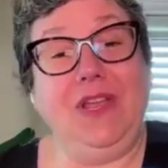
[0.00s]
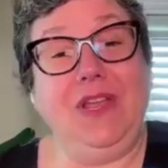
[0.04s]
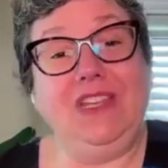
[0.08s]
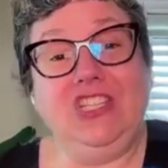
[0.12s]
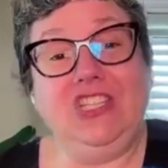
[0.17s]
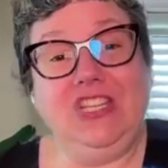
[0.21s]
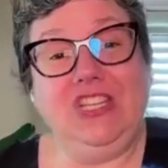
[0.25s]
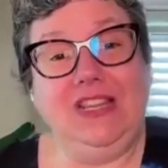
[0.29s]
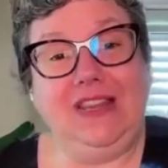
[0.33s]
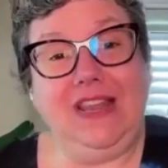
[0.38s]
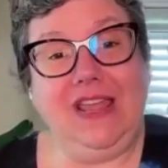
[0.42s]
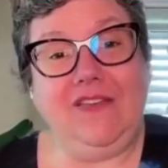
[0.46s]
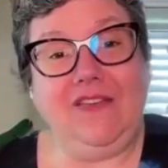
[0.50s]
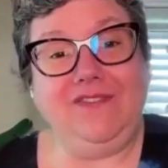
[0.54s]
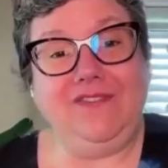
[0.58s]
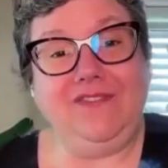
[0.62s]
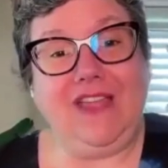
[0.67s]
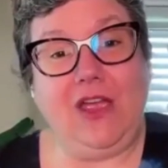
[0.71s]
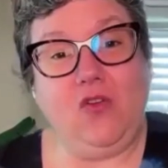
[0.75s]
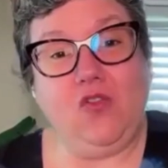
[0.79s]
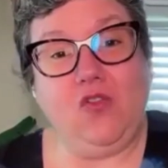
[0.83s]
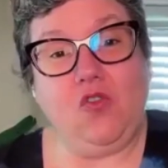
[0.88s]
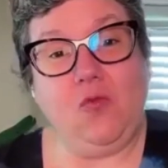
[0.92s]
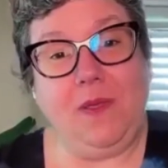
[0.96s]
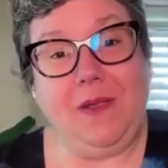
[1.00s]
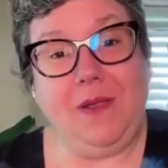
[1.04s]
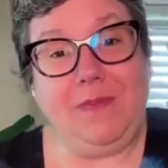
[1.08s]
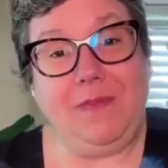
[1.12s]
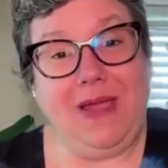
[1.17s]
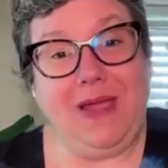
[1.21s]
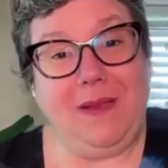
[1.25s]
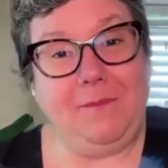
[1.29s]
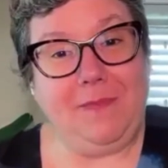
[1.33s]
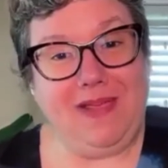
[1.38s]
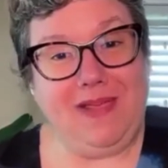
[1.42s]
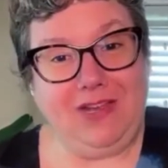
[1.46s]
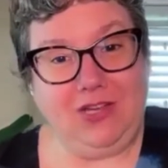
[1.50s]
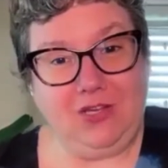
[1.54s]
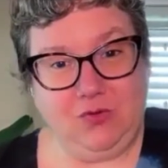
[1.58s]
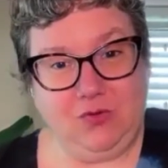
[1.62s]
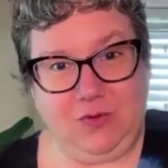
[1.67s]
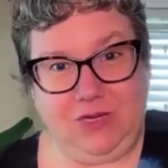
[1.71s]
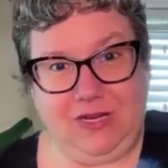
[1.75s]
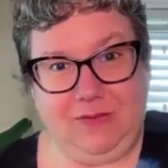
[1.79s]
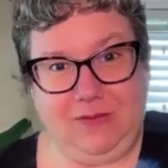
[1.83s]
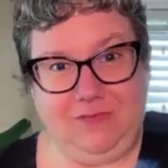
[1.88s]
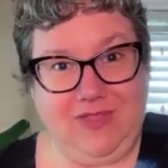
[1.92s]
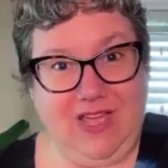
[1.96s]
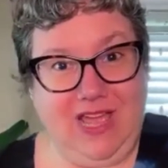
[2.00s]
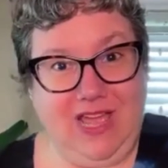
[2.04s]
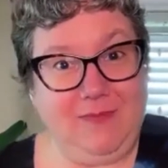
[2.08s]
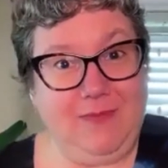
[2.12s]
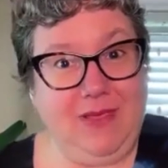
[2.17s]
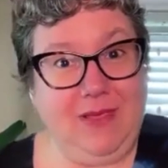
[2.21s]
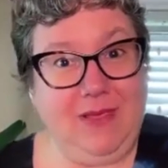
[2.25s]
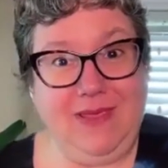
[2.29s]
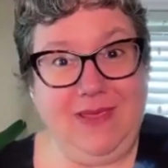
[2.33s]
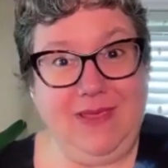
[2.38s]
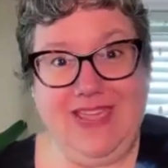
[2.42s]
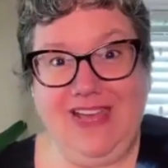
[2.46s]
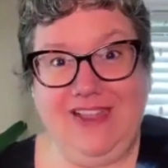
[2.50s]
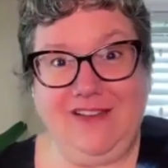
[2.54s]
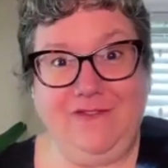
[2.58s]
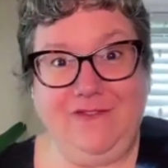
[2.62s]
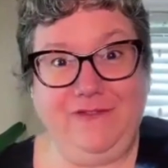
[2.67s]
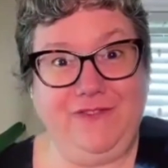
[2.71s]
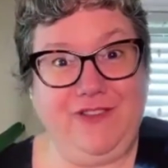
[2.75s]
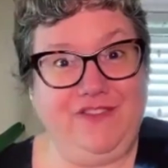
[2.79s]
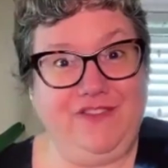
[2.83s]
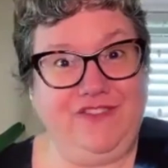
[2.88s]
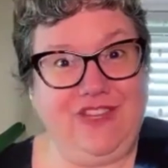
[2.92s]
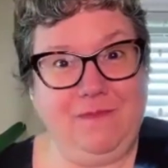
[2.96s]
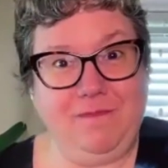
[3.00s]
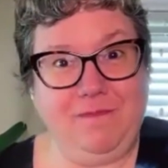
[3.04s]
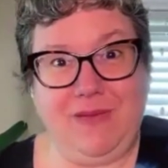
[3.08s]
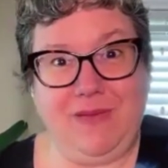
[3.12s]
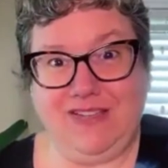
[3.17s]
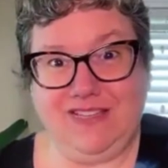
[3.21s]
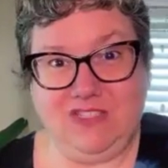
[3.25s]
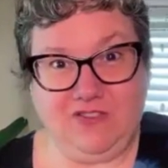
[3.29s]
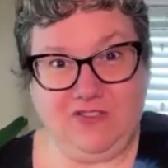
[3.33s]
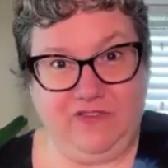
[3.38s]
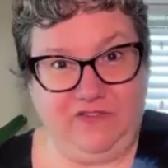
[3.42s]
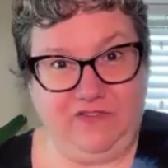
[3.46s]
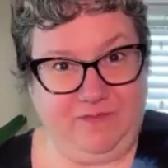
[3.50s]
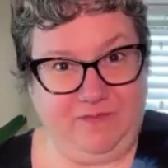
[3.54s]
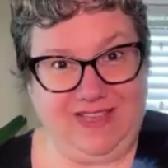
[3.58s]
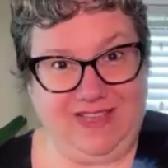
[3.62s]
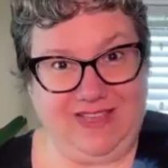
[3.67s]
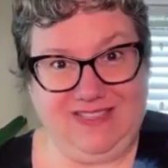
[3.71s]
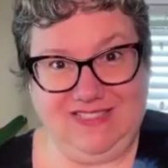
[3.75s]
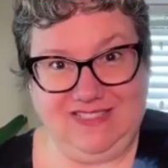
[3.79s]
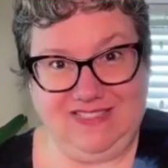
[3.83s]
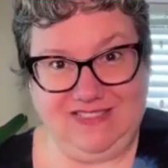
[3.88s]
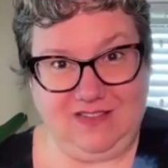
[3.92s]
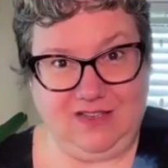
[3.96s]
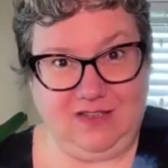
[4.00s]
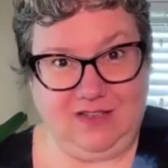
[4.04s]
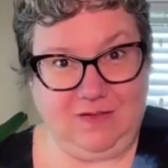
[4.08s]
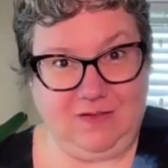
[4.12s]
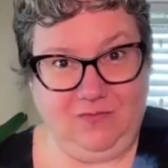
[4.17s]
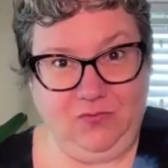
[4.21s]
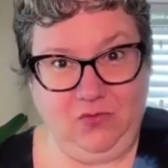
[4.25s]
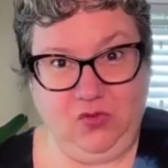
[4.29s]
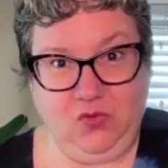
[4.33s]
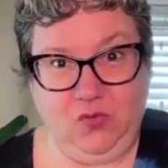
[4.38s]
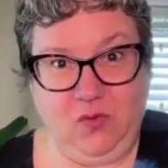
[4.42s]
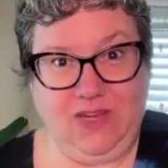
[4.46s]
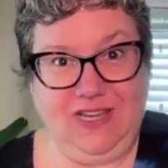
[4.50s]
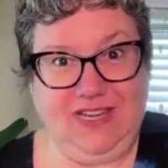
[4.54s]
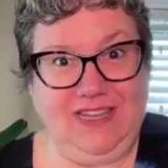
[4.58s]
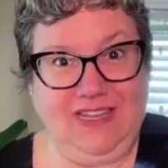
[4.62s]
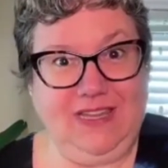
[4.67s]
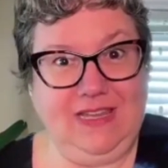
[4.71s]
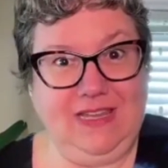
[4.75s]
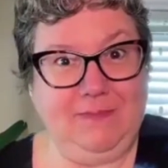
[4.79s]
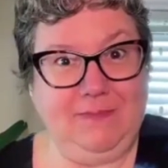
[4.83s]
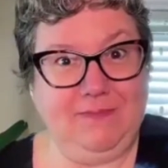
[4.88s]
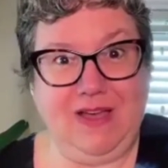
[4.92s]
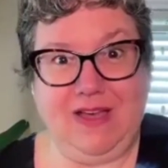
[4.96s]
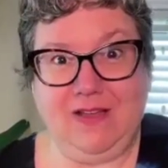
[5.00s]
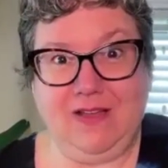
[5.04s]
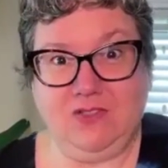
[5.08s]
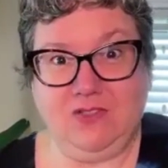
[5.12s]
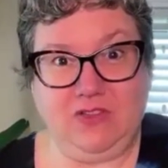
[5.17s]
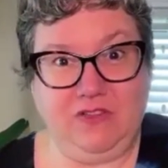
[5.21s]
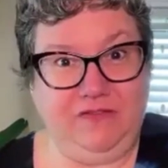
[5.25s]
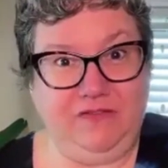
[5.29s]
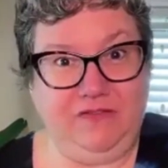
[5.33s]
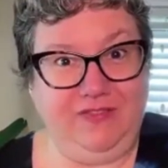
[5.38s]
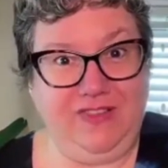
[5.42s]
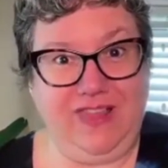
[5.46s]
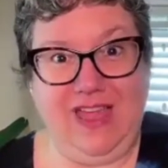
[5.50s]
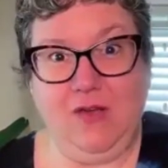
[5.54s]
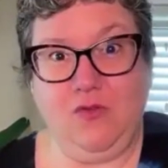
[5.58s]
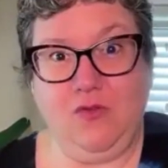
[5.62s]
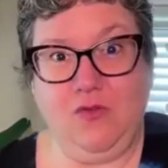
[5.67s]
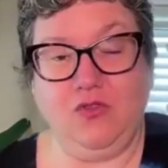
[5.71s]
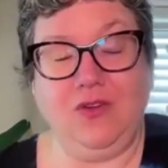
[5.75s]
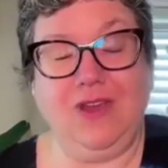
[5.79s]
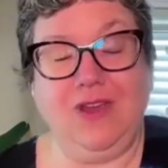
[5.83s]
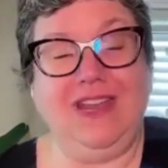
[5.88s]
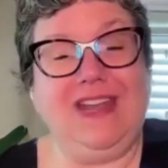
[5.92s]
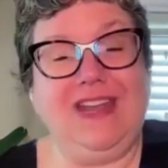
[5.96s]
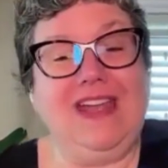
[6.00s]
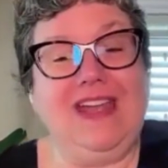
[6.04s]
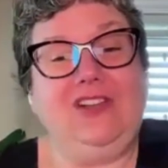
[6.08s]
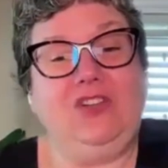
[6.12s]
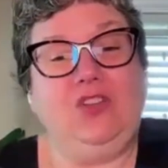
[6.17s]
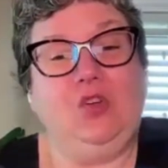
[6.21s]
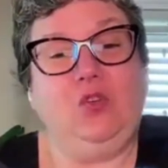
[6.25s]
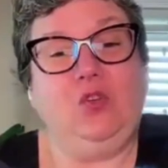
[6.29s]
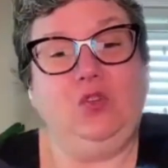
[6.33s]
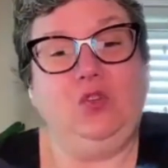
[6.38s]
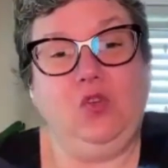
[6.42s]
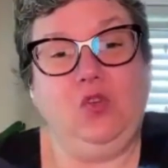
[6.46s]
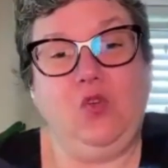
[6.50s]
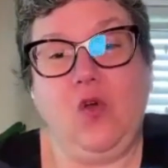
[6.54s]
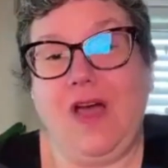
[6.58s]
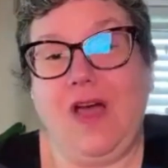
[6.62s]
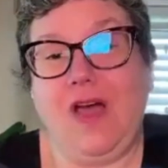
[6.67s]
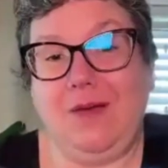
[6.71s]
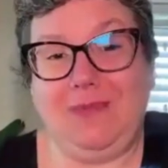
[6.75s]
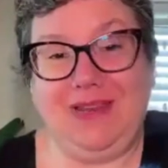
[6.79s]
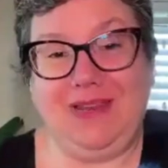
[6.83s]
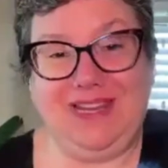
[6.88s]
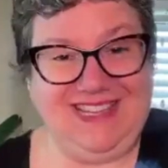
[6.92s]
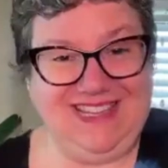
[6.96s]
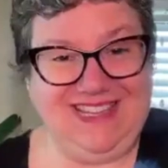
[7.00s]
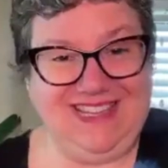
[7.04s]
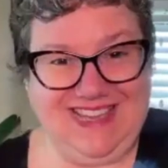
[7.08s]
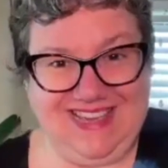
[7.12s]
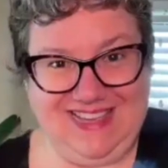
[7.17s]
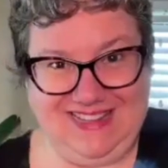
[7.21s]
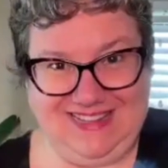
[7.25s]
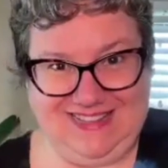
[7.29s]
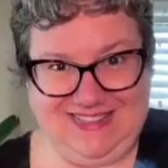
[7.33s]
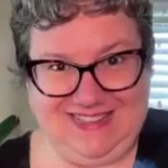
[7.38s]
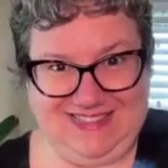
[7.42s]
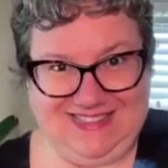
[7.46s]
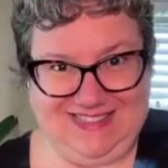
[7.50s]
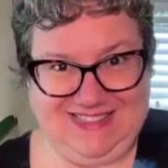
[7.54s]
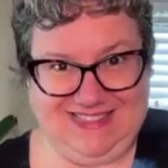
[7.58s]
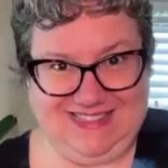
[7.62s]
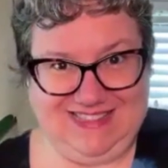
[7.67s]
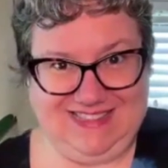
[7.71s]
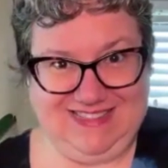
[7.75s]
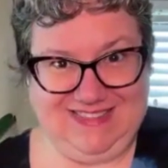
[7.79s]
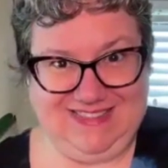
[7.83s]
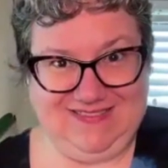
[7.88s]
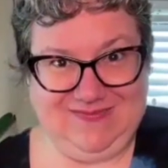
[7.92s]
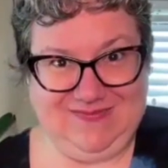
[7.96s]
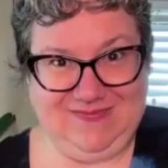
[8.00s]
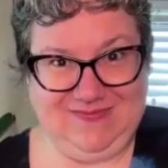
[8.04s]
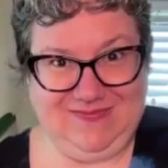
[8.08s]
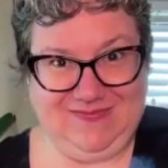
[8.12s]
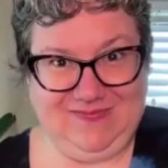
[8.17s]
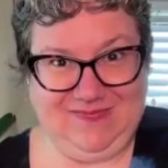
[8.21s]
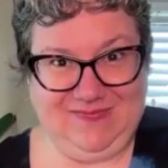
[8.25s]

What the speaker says: But when she left, I opened my pantry. I maybe had 50 packs of pasta, 20 pounds of flour, and I don't know how many cans.